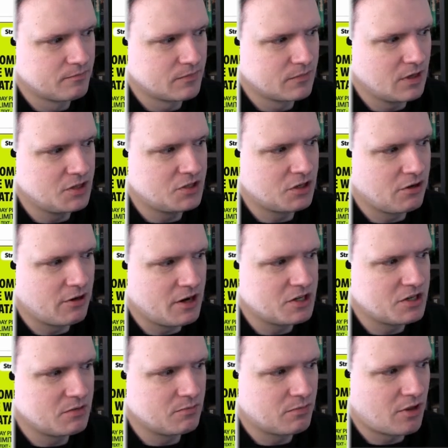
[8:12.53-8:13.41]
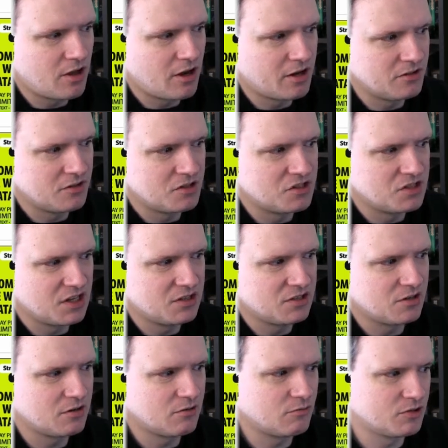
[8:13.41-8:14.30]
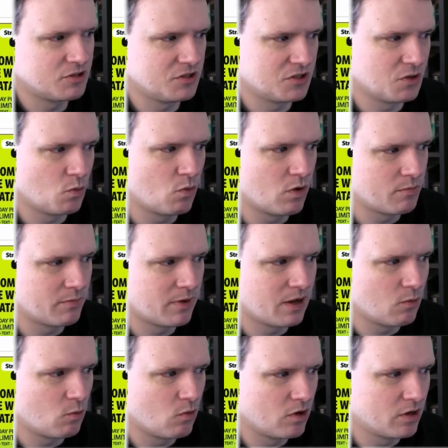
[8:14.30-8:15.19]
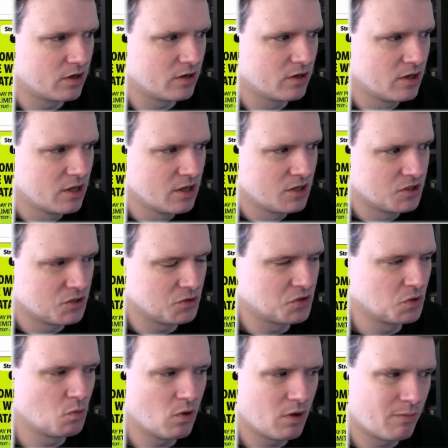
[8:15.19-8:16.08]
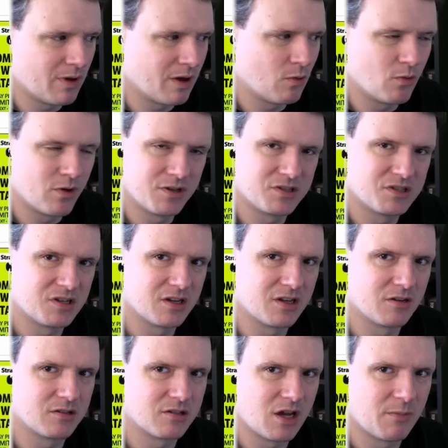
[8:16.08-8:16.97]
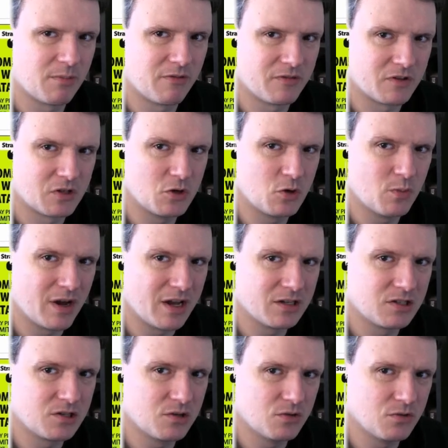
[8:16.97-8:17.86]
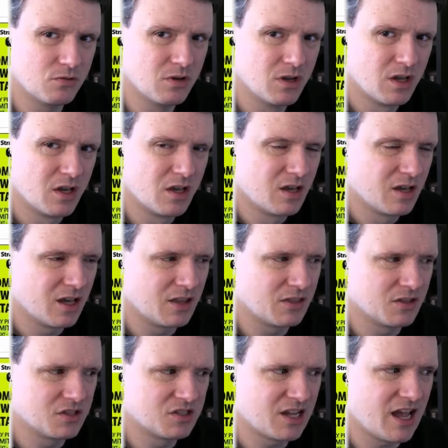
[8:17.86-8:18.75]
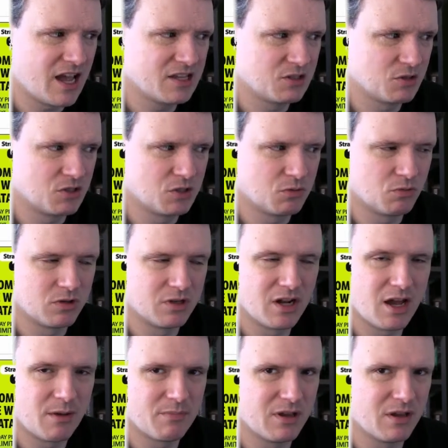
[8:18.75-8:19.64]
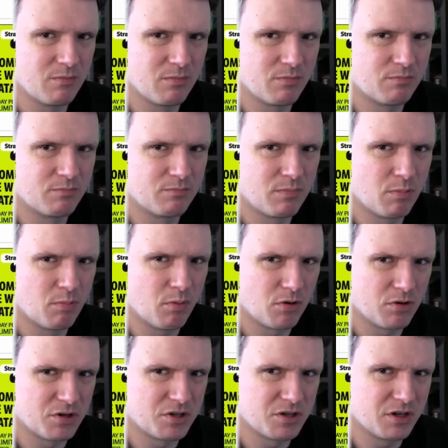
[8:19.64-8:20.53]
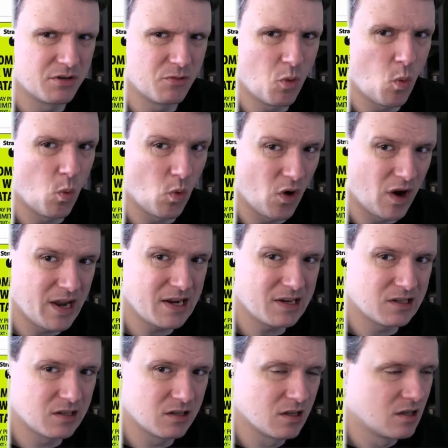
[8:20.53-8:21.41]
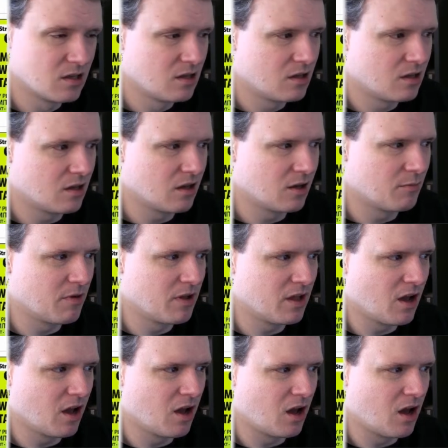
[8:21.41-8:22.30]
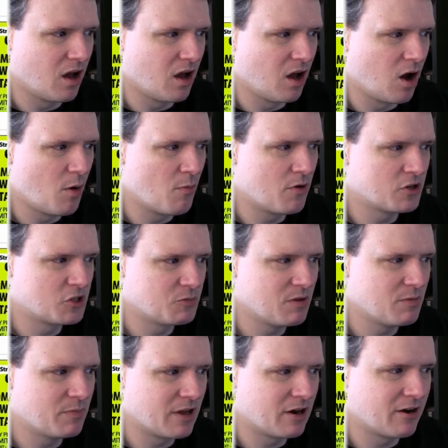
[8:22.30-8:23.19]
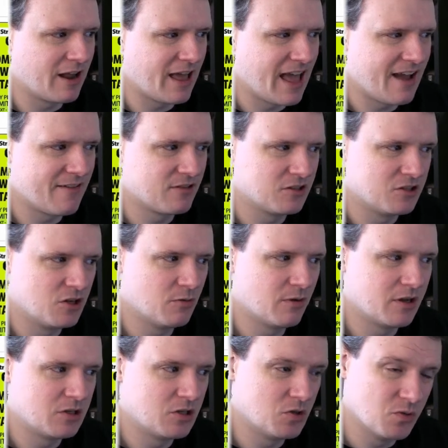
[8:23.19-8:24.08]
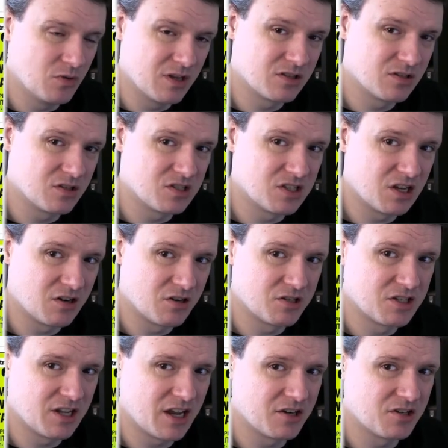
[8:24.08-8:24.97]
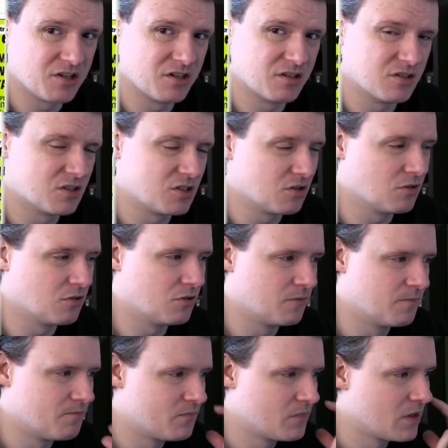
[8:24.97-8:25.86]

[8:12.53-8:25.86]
integration block in the center, which is a 1x1. So it's a 1x1 sitting on top of a 2x2, and the sizes would not be proportionate, right? Almost be better to have the 2x2 in the center section. So